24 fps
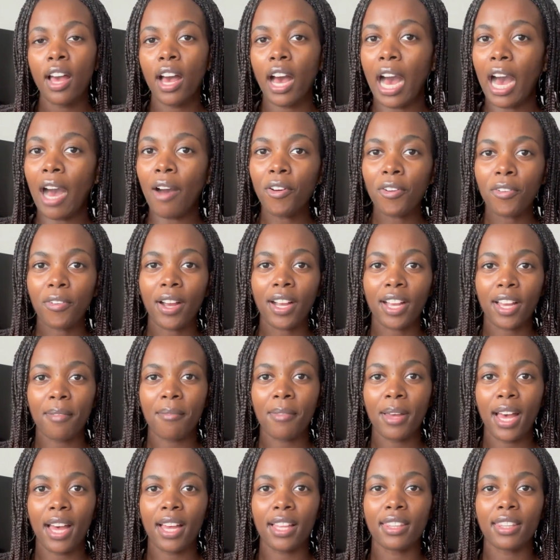I would
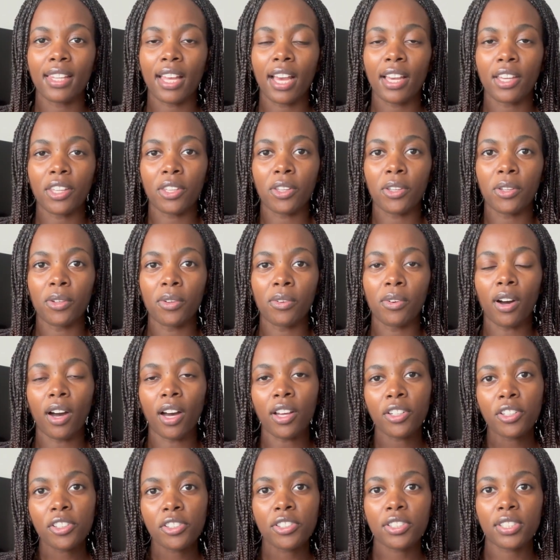recommend that you
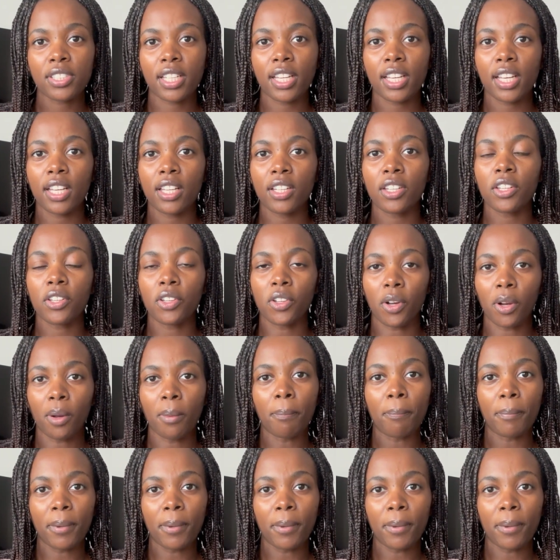understand your